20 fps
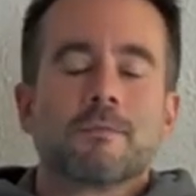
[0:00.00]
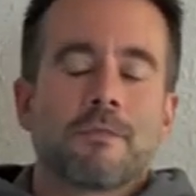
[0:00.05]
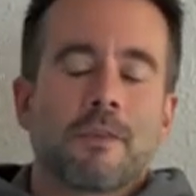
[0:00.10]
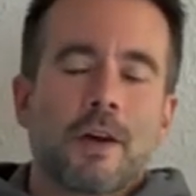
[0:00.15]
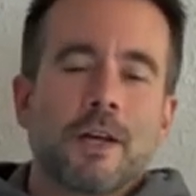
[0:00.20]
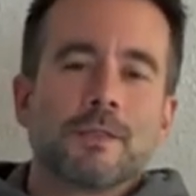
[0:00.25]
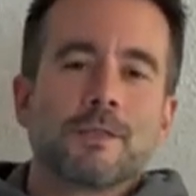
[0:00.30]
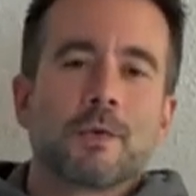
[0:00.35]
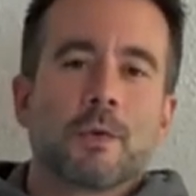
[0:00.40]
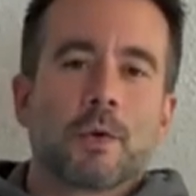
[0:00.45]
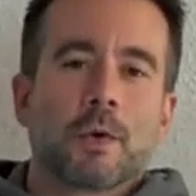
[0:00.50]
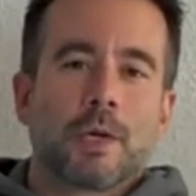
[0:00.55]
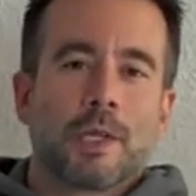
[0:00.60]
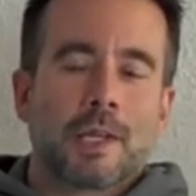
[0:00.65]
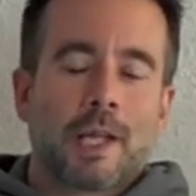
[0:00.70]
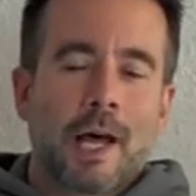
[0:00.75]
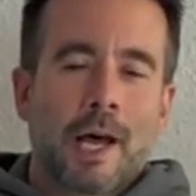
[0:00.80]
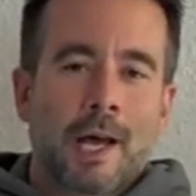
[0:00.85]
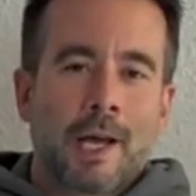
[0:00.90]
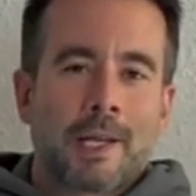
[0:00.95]
friends who were in
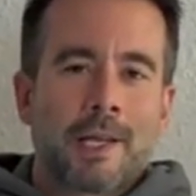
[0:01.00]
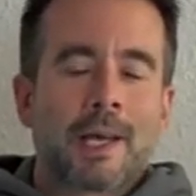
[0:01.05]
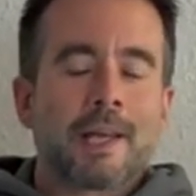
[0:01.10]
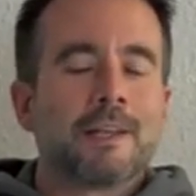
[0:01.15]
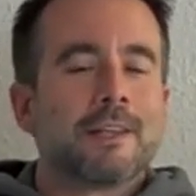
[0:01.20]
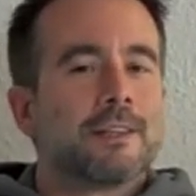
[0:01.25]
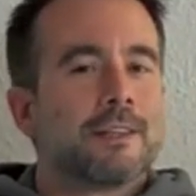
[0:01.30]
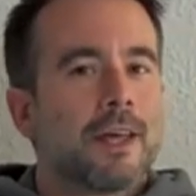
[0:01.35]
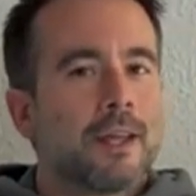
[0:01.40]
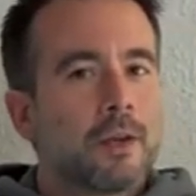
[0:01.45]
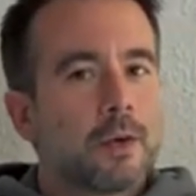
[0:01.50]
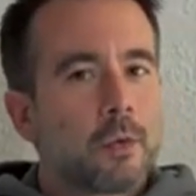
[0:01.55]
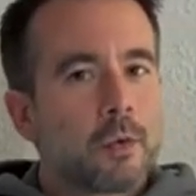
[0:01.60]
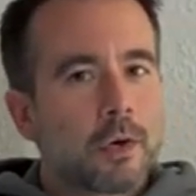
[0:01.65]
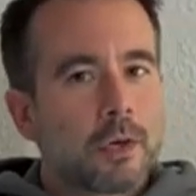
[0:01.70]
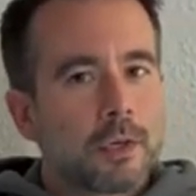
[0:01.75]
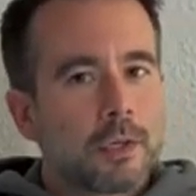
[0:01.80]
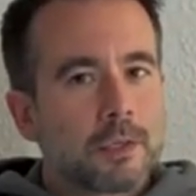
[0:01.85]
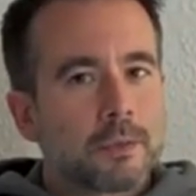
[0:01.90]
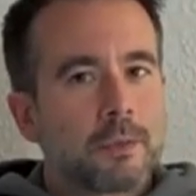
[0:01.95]
line at Nintendo
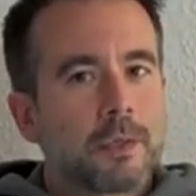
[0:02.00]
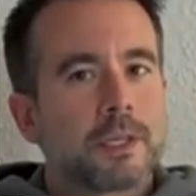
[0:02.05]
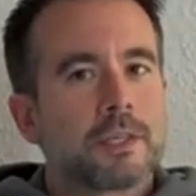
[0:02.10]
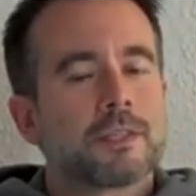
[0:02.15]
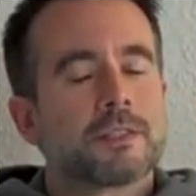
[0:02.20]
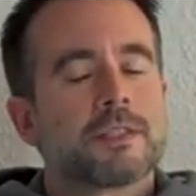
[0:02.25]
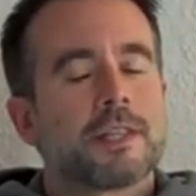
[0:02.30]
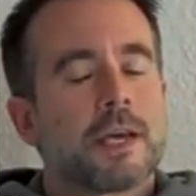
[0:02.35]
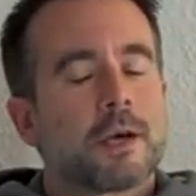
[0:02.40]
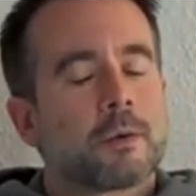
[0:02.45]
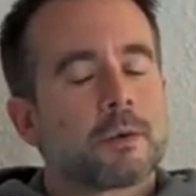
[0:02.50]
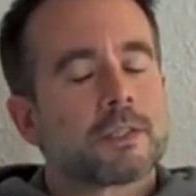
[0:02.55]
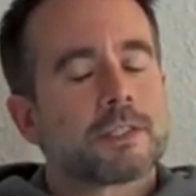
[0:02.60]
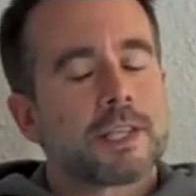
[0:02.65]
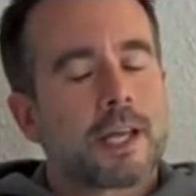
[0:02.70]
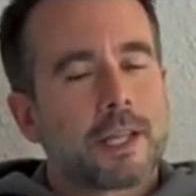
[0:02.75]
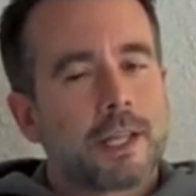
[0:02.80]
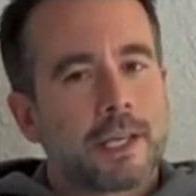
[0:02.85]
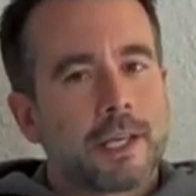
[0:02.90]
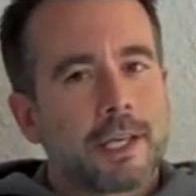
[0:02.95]
World because they were
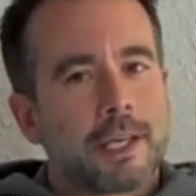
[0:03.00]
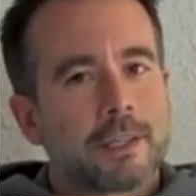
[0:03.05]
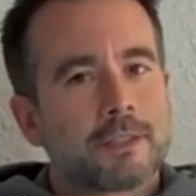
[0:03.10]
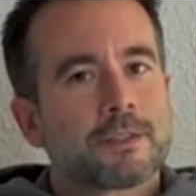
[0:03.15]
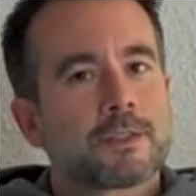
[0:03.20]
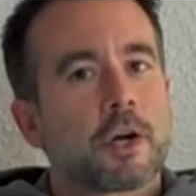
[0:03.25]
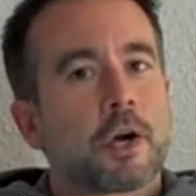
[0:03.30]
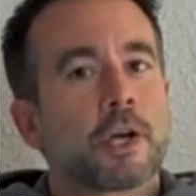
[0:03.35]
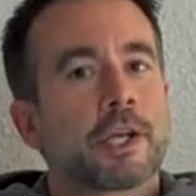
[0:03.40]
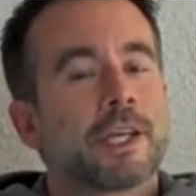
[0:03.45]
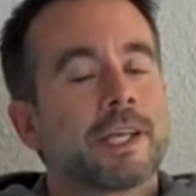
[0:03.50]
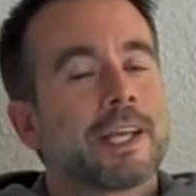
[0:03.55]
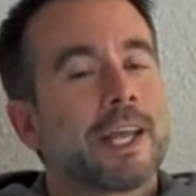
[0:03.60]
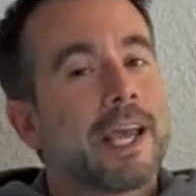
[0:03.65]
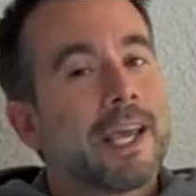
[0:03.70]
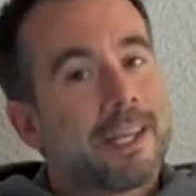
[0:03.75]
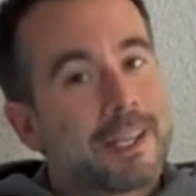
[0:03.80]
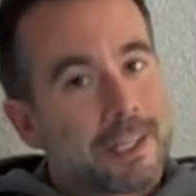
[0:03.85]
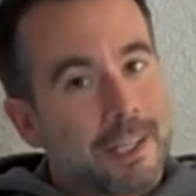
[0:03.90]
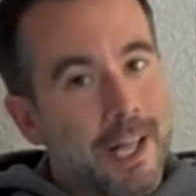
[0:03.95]
selling it starting at
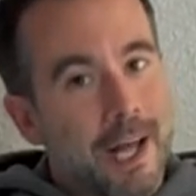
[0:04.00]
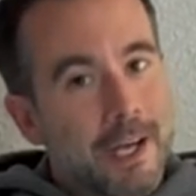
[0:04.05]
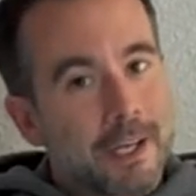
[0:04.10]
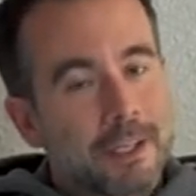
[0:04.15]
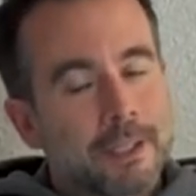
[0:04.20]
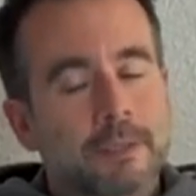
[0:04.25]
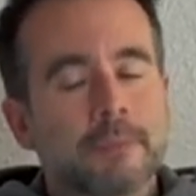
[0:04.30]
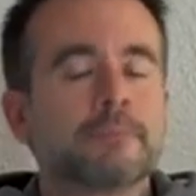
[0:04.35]
eight o'clock.